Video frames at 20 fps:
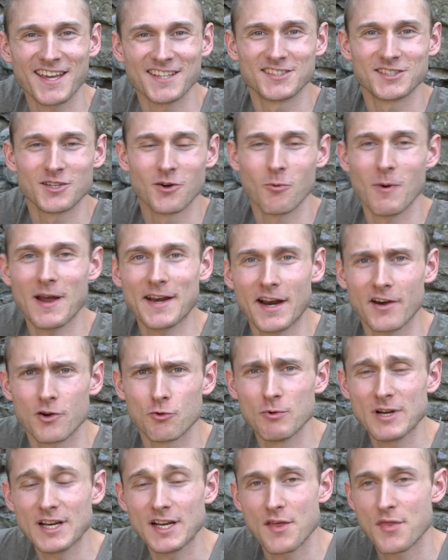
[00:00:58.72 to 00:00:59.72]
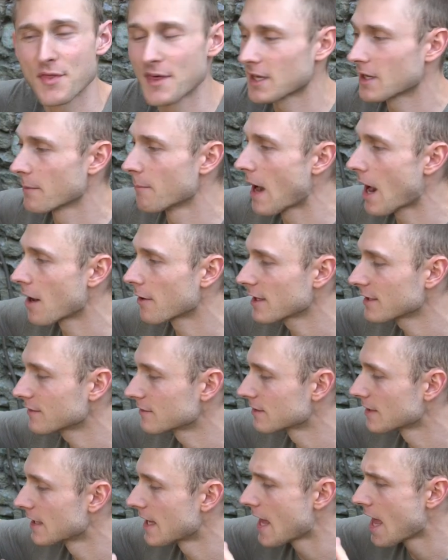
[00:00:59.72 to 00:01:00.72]
so when I really think about
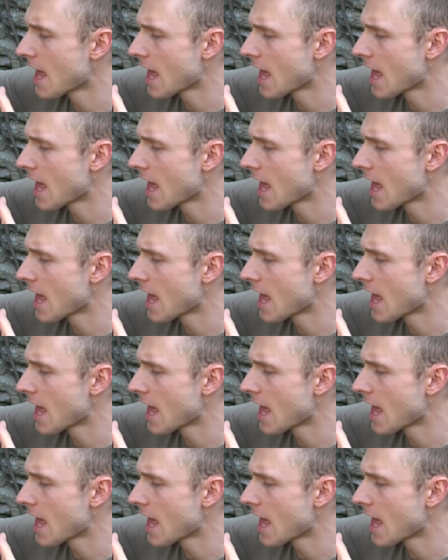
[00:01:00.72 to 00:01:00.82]
it,